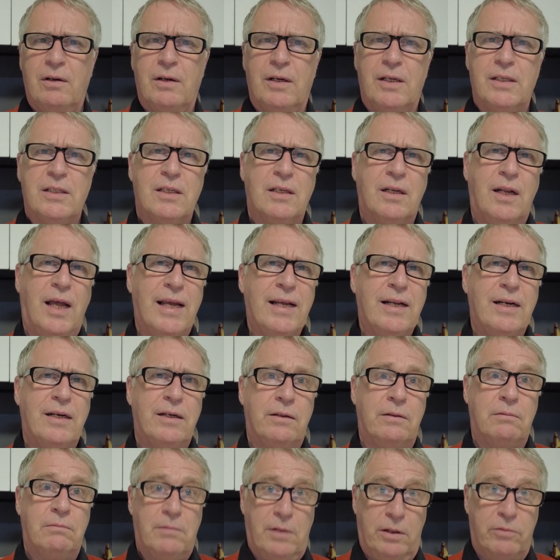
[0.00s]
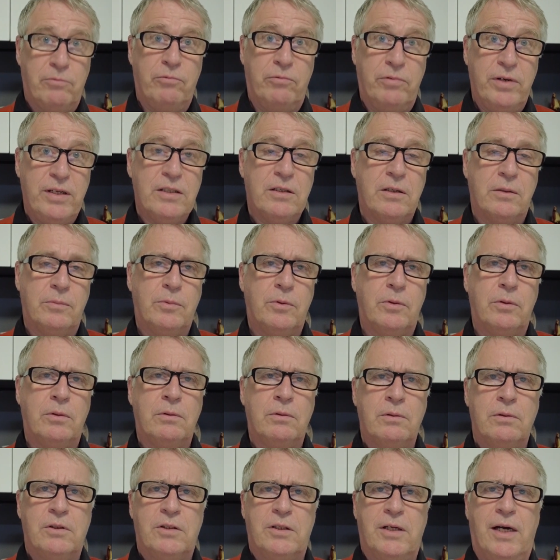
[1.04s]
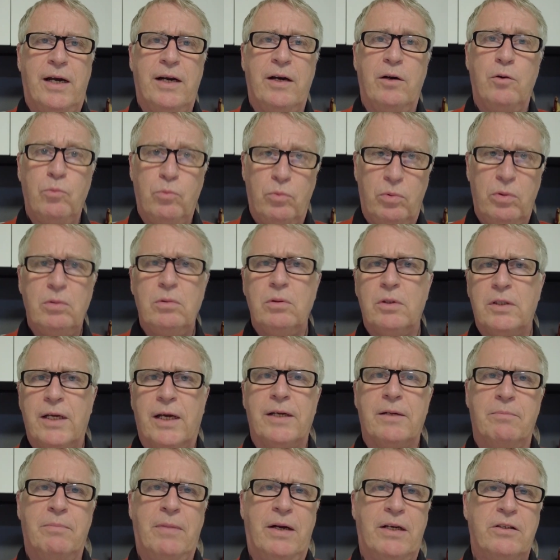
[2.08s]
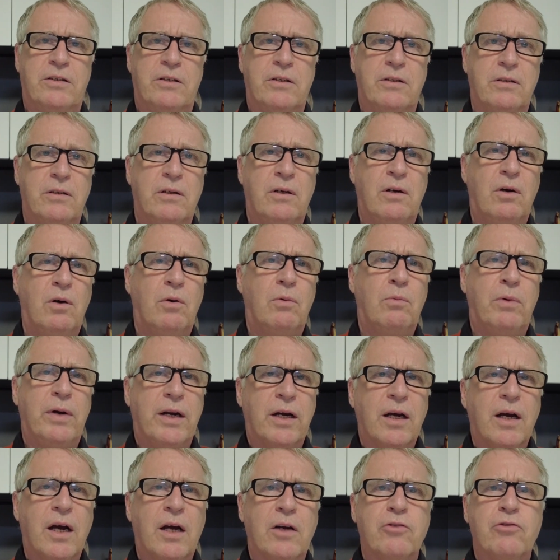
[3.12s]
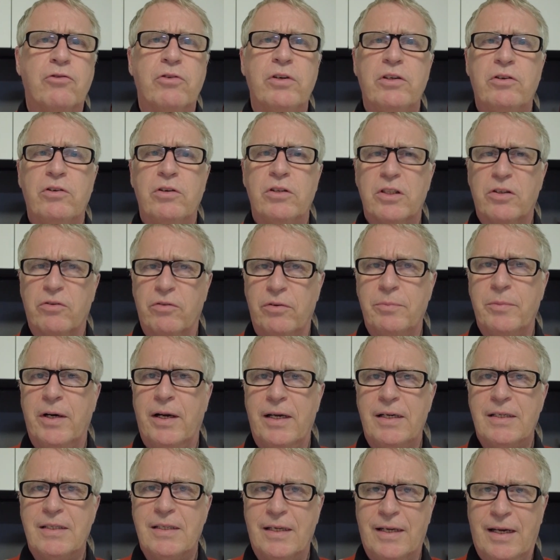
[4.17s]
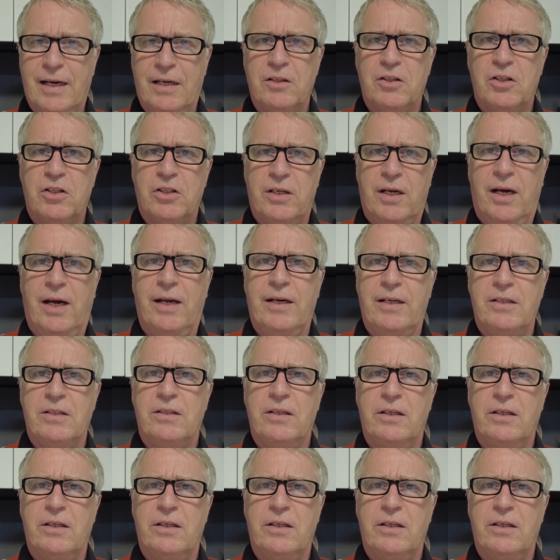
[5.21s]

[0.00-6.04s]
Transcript: It's likely and reasonable China will take measures when a country discriminates against Chinese